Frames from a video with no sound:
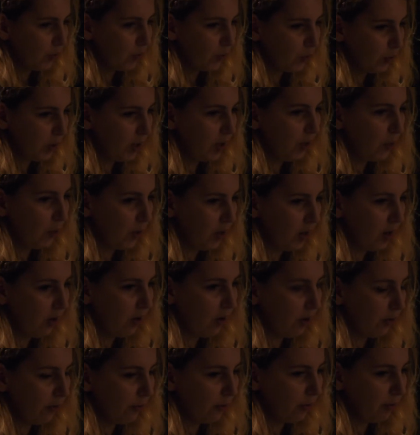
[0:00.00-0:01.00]
but we
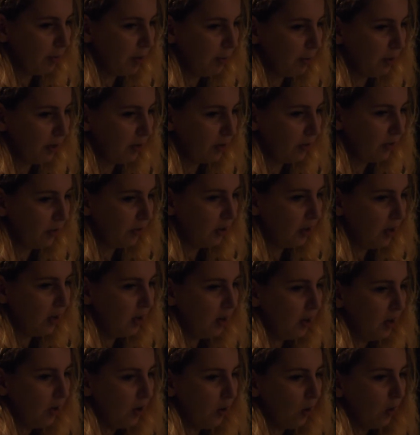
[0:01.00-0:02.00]

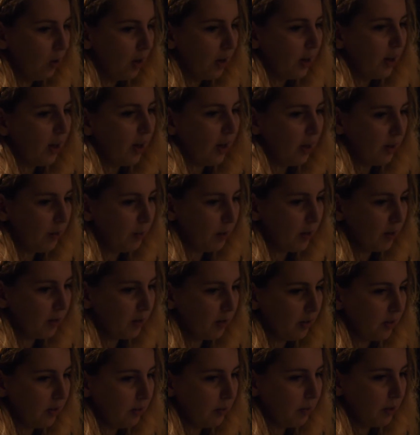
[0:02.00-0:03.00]
recognize
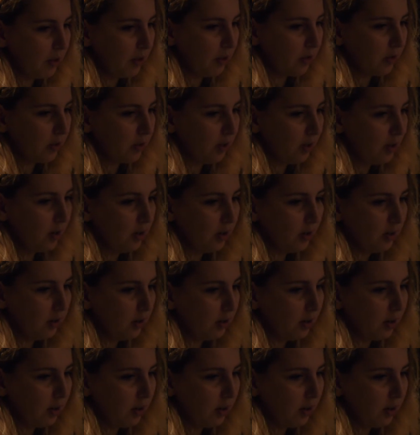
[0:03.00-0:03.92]
ourselves in each other.